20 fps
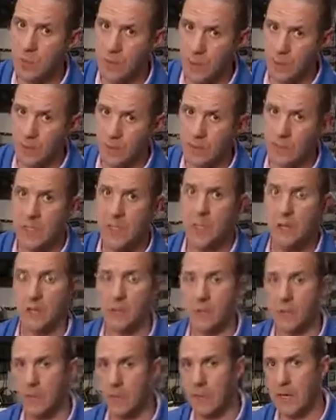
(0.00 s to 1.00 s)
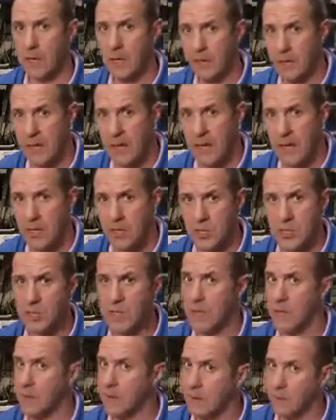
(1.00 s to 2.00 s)
choice, to look in a data
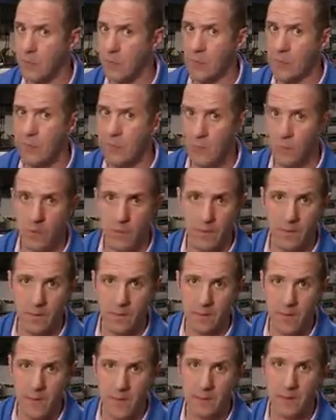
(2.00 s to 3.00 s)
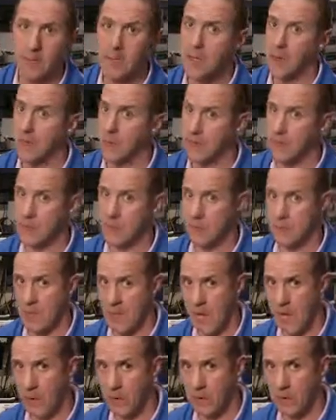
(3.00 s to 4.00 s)
sheet and determine whether or not this is
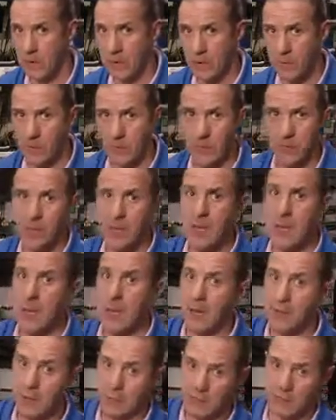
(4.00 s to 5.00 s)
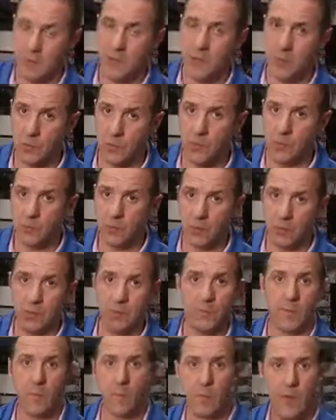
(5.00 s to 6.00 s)
applicable and this is
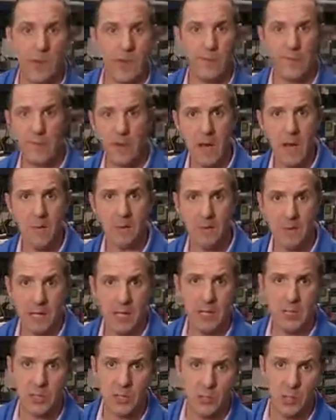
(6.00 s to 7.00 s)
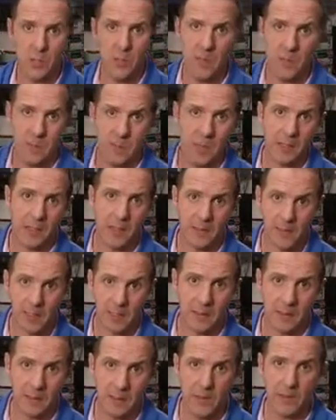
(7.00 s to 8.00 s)
suitable for whatever application you may be
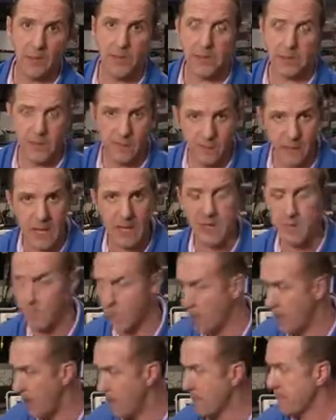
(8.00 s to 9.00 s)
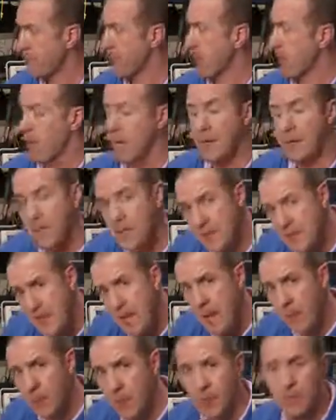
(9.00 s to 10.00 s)
considering this device for. An
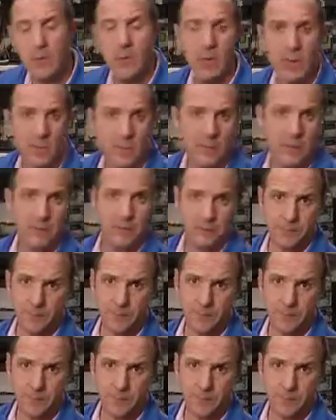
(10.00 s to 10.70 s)
example of